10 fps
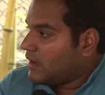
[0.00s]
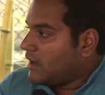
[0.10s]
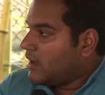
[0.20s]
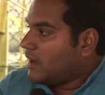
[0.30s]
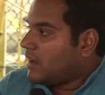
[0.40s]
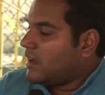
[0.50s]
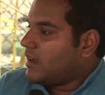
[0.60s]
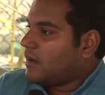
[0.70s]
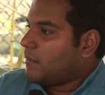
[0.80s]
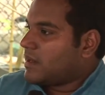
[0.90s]

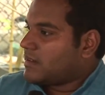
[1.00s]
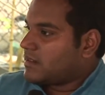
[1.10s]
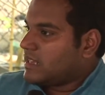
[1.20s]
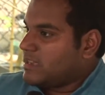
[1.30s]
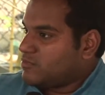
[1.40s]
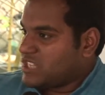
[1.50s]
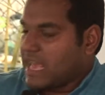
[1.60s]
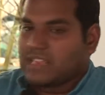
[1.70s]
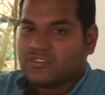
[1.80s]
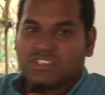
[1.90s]
but keep
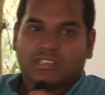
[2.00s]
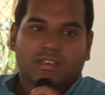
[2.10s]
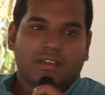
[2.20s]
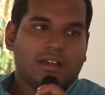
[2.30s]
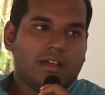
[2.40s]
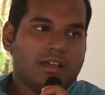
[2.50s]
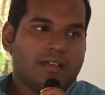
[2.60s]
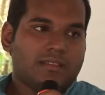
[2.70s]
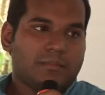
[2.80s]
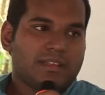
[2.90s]
challenging
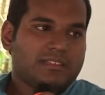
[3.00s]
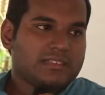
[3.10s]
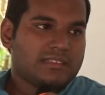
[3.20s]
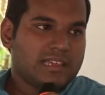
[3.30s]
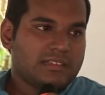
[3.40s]
the present state